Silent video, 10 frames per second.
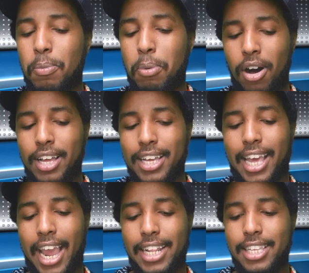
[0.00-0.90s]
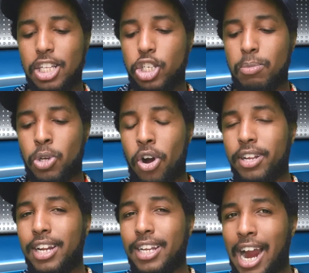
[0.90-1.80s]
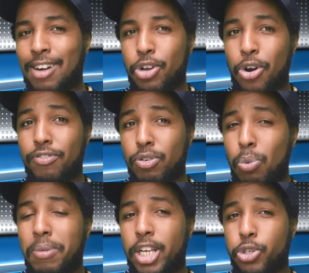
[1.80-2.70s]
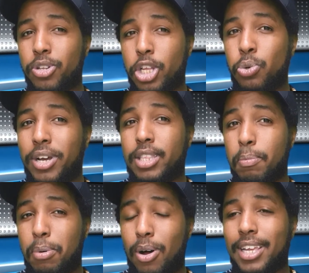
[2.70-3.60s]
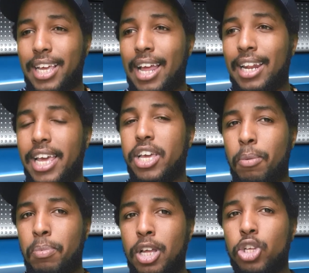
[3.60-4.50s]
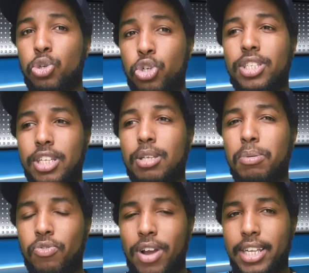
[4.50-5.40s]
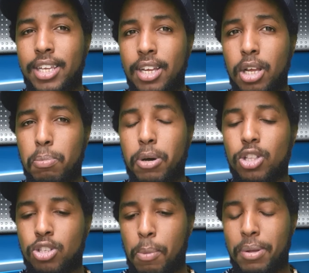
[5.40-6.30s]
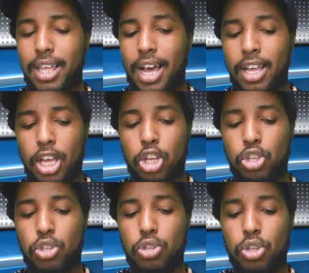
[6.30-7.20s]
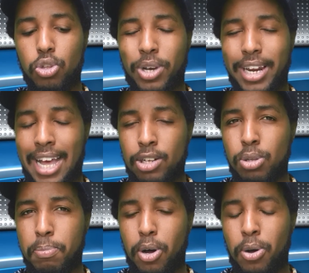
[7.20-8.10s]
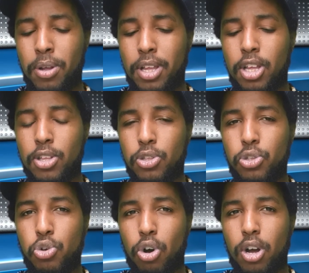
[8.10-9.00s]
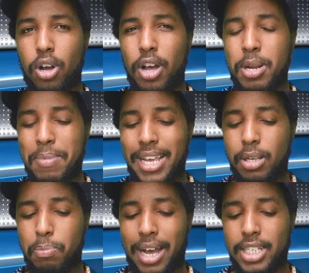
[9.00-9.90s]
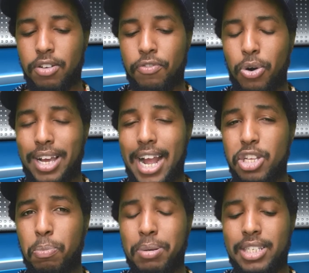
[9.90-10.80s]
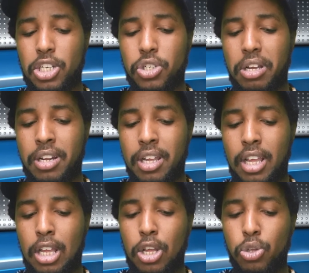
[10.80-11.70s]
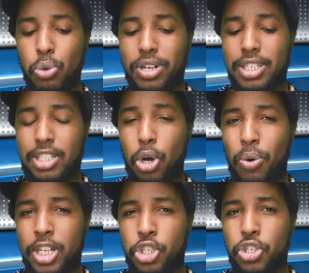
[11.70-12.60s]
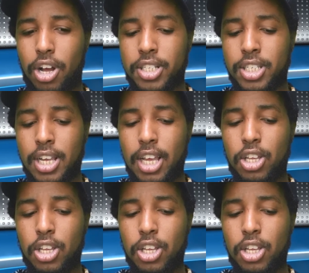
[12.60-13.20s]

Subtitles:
But KD, James Harden, and Kyrie Irving will make sure that you get the ball and get a layup. You just need to be ready. But on top of that, you can handle the ball. You're an amazing passer for a guy in your position. You can still hit shots.